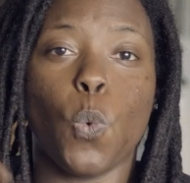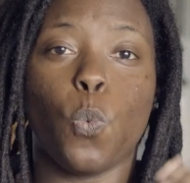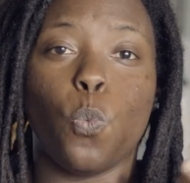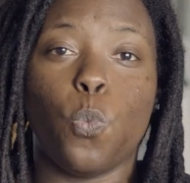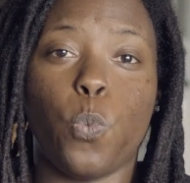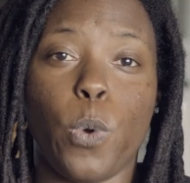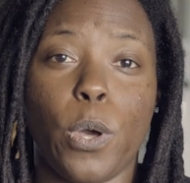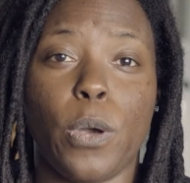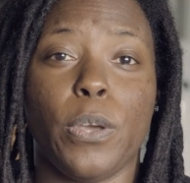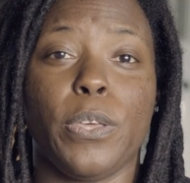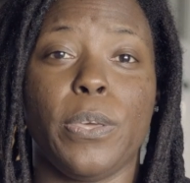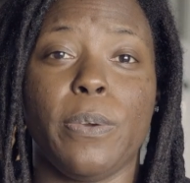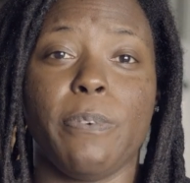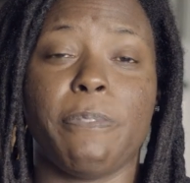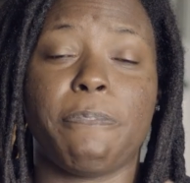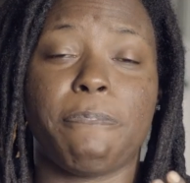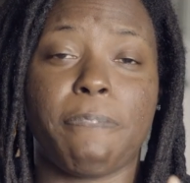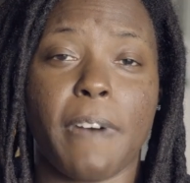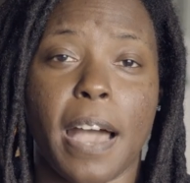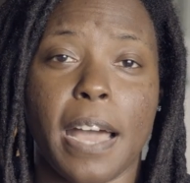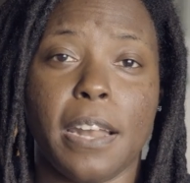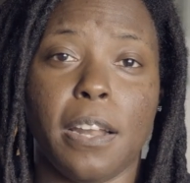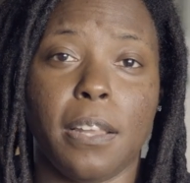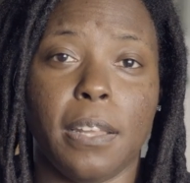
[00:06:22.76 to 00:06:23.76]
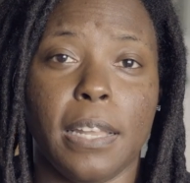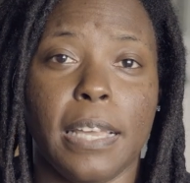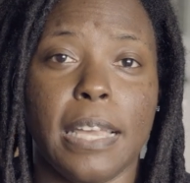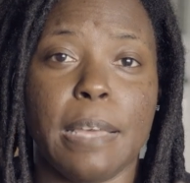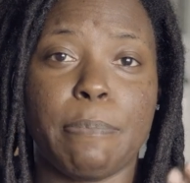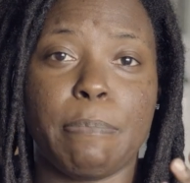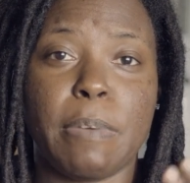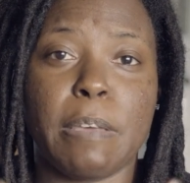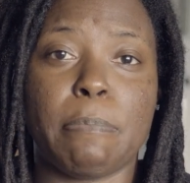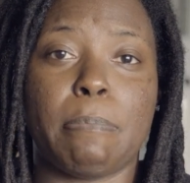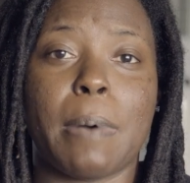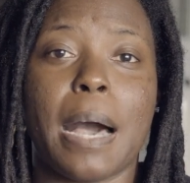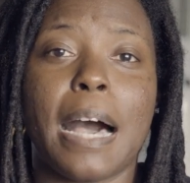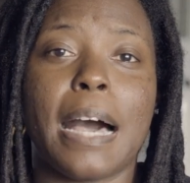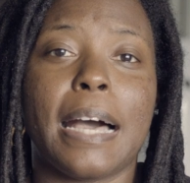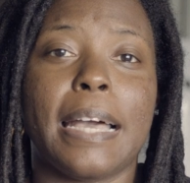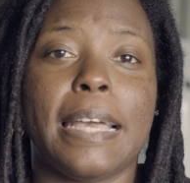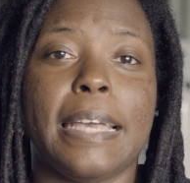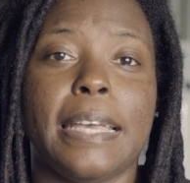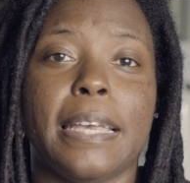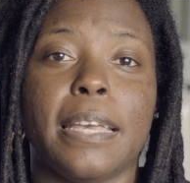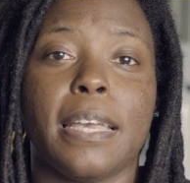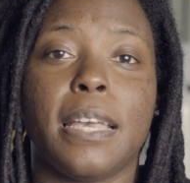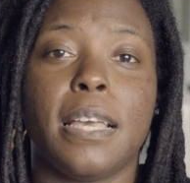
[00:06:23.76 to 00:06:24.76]
Will you finally be
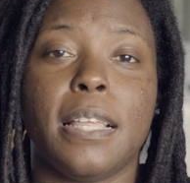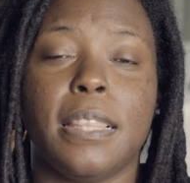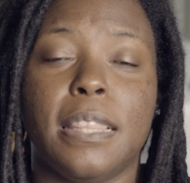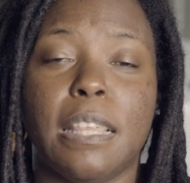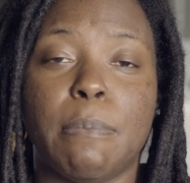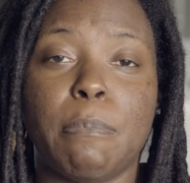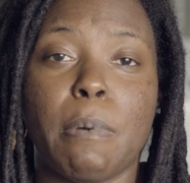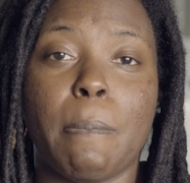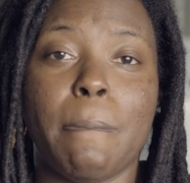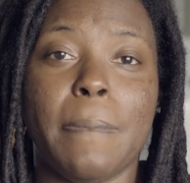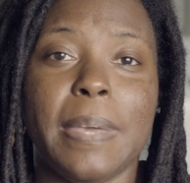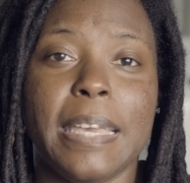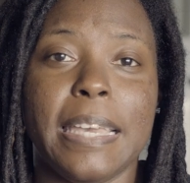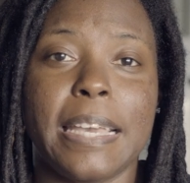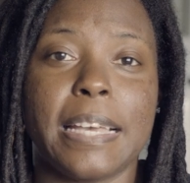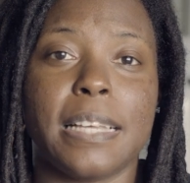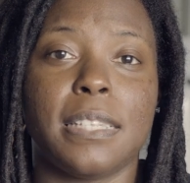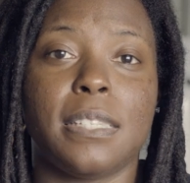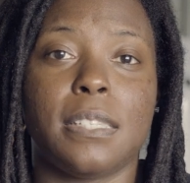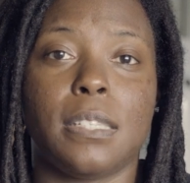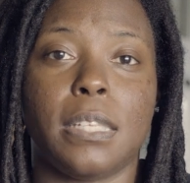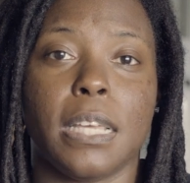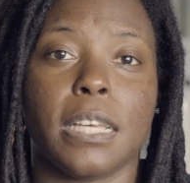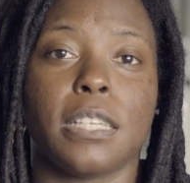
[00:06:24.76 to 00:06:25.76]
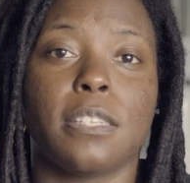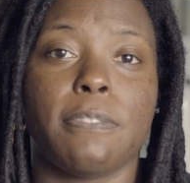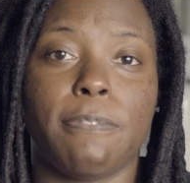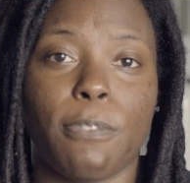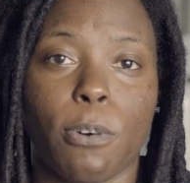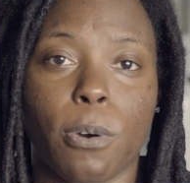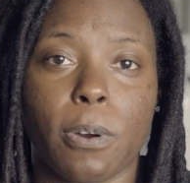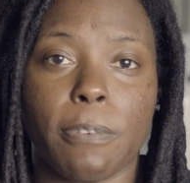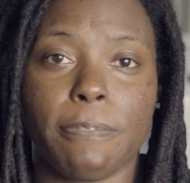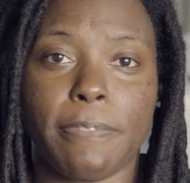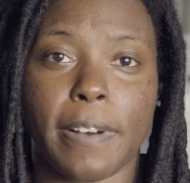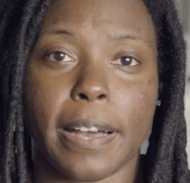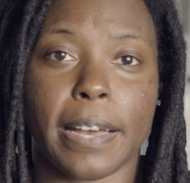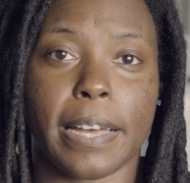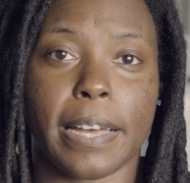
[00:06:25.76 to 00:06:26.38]
buying the Mamiya 6.5?